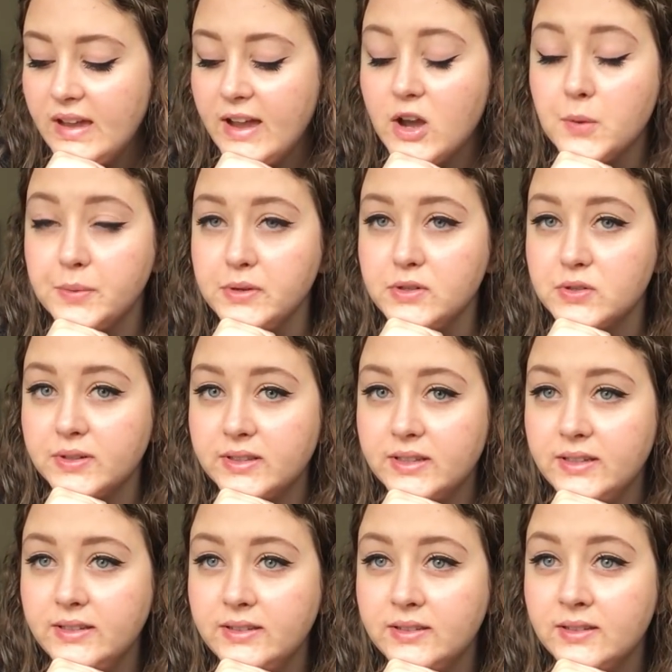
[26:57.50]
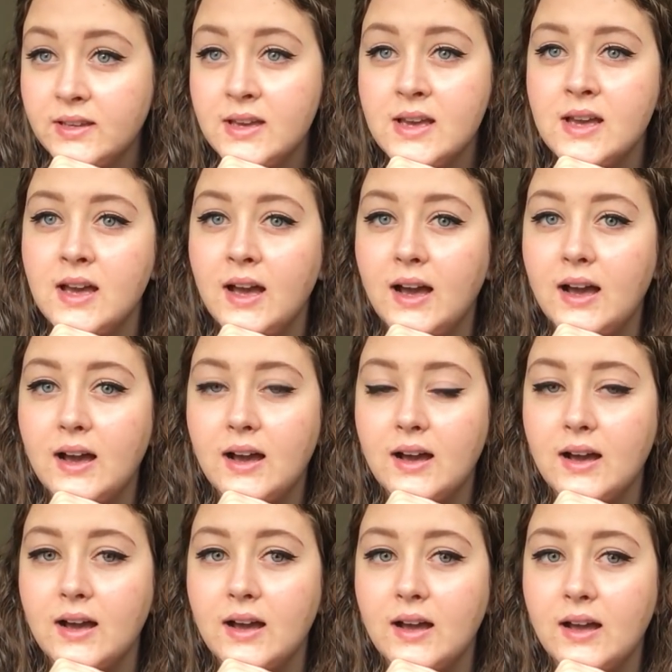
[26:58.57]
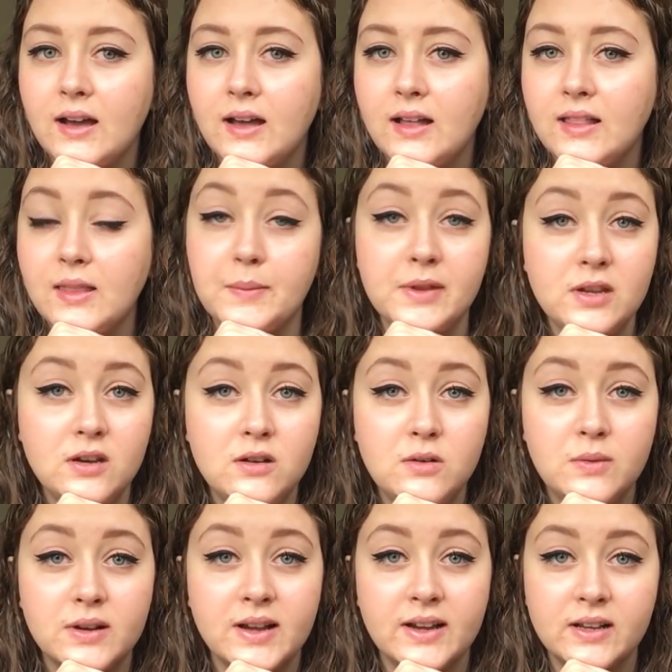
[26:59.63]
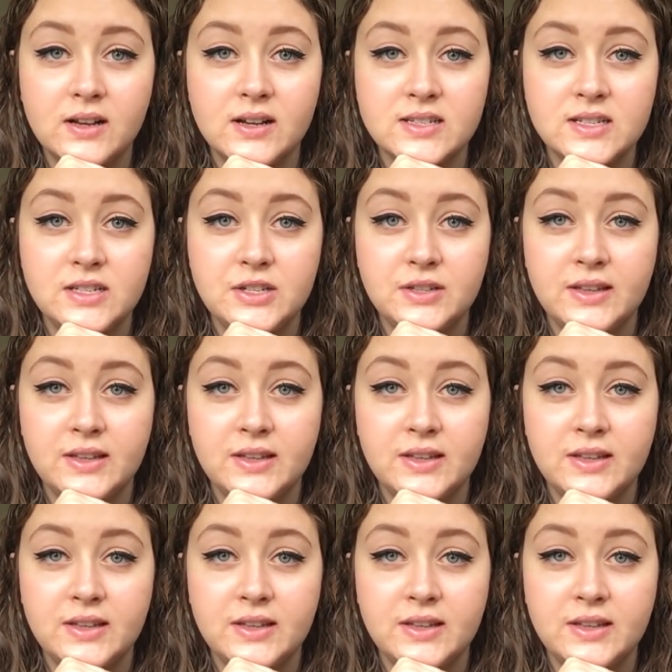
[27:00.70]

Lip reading: I hope you enjoyed this. Let me know what kind of content